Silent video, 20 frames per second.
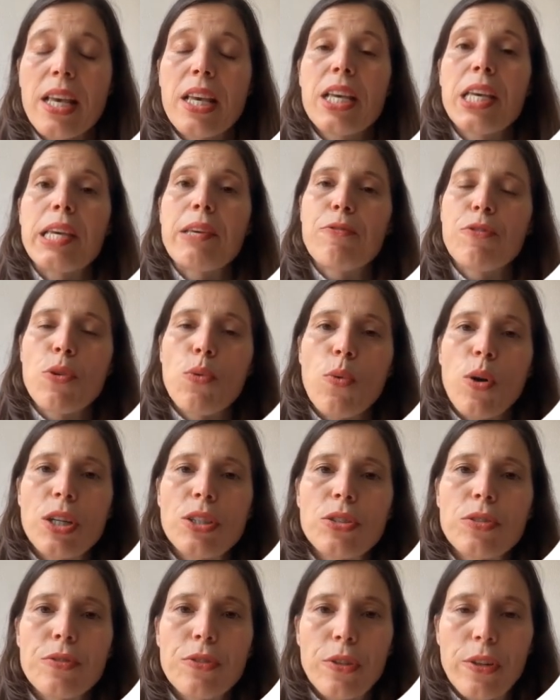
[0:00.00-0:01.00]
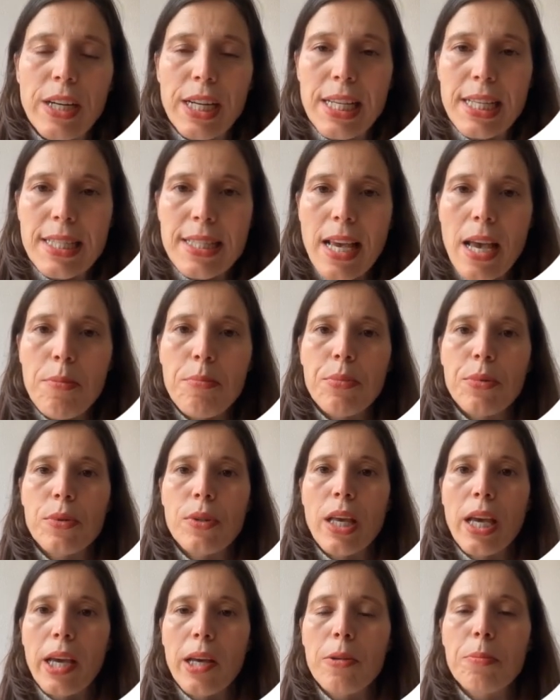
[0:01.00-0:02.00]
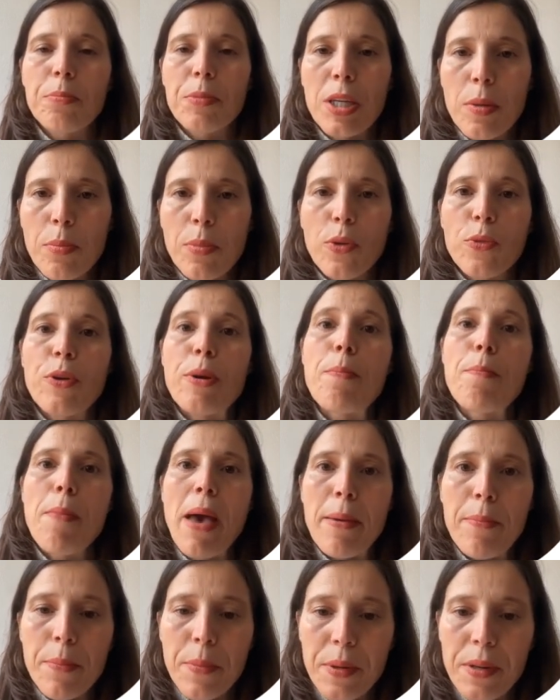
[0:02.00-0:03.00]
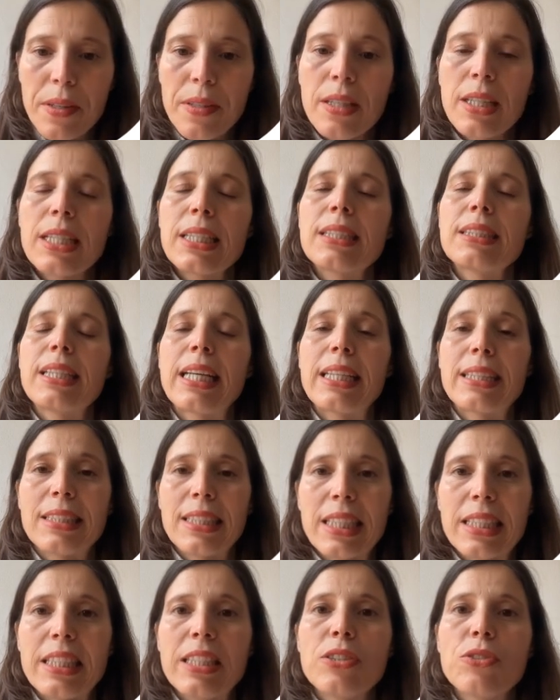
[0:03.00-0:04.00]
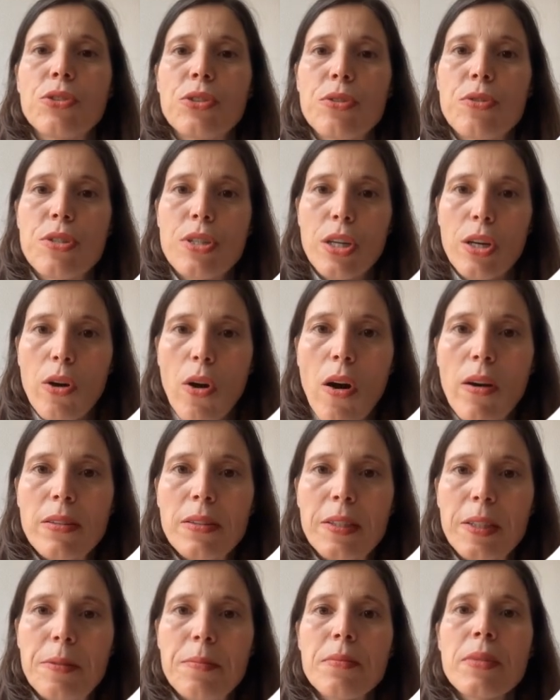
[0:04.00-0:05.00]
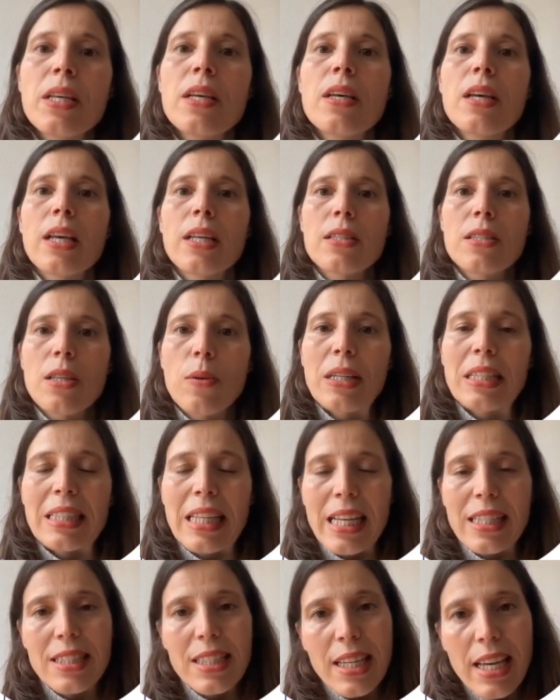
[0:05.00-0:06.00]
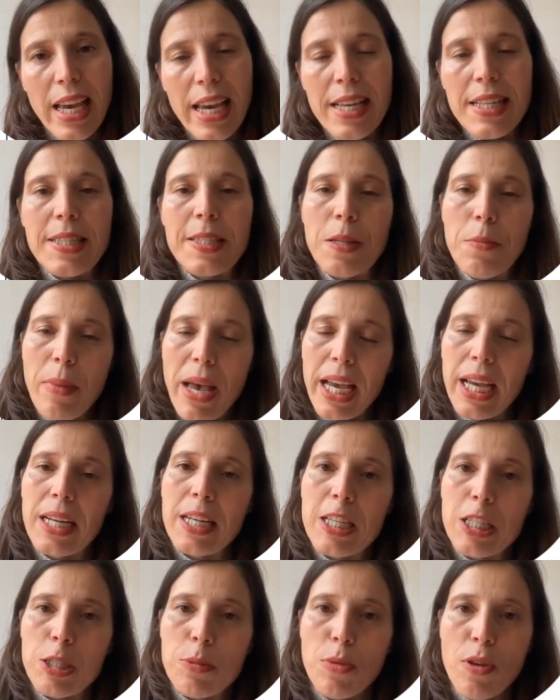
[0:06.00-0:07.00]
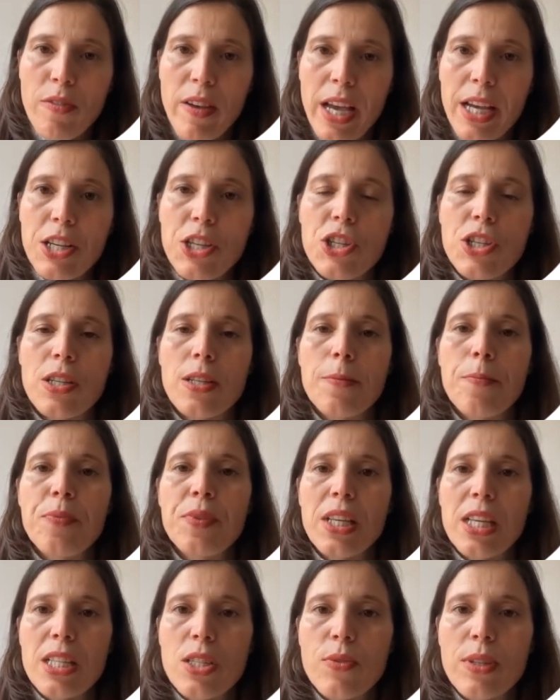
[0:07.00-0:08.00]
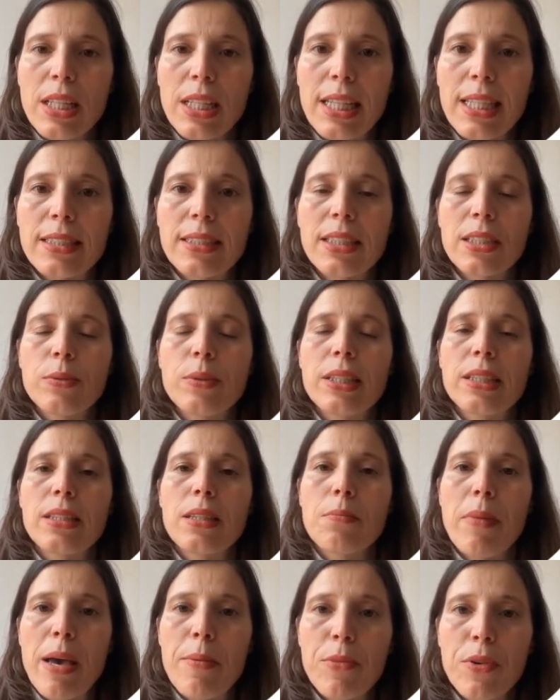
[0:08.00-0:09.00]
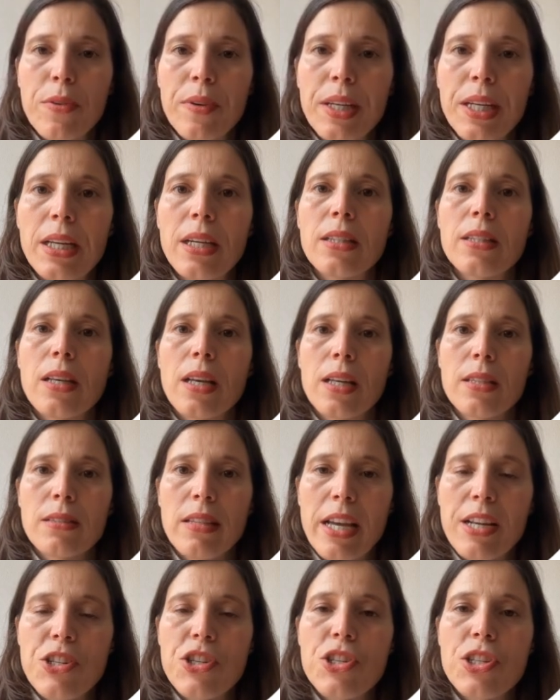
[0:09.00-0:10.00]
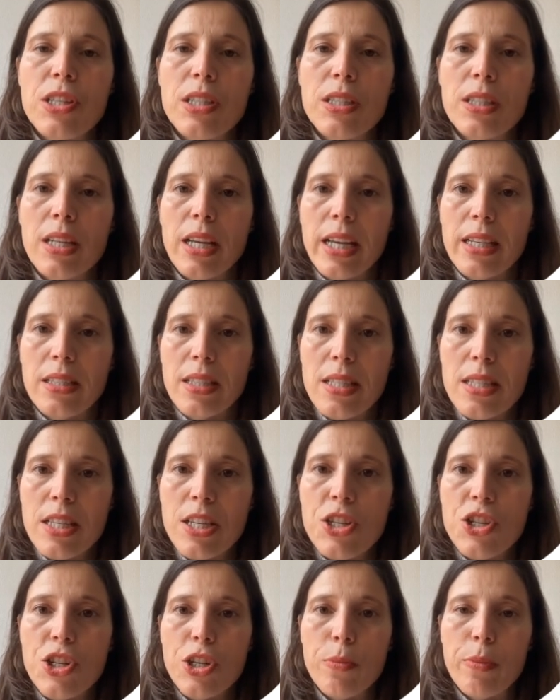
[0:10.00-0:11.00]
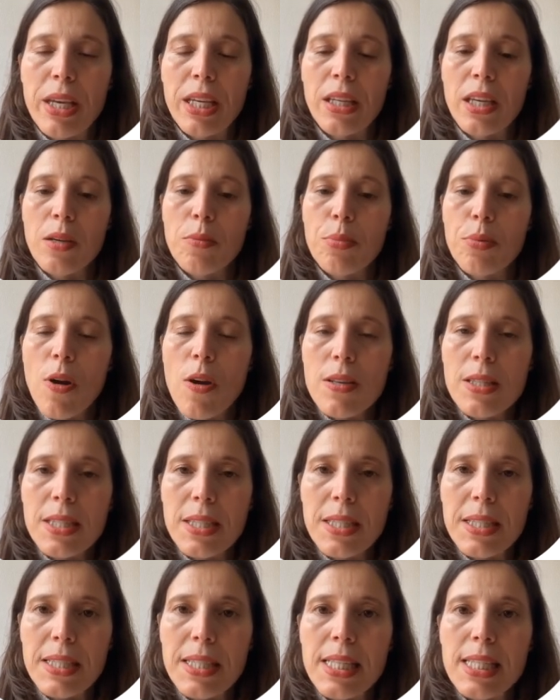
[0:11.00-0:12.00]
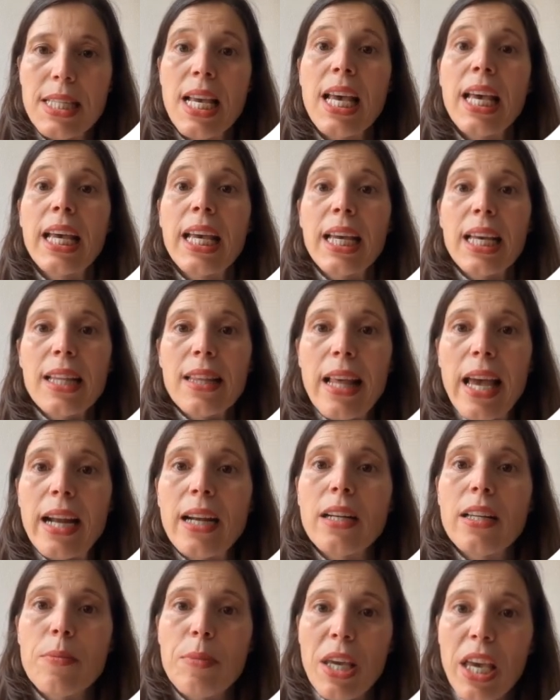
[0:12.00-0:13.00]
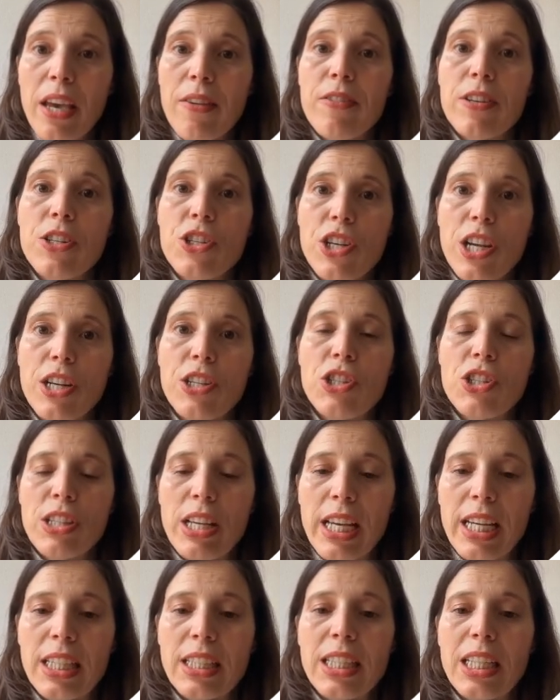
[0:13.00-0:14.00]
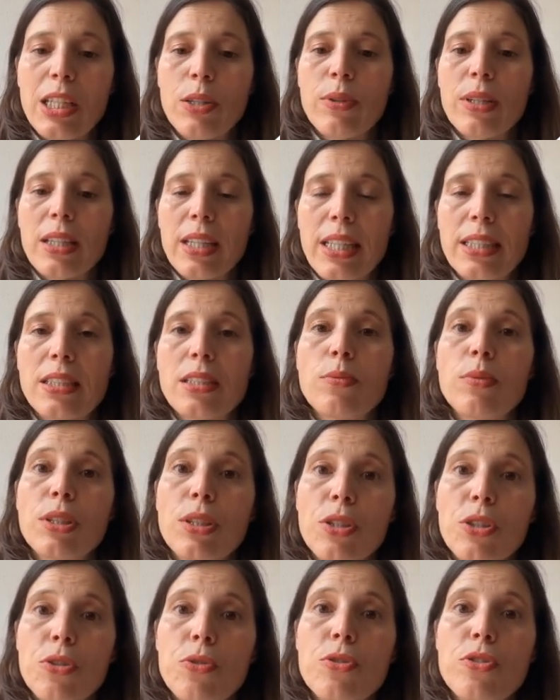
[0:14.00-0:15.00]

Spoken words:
If you want to, for example, help people remember that they need to use a condom, so in that case, the mechanism of action is related with the memory, attention, and decision-making processes, then the behavior change technique related with the use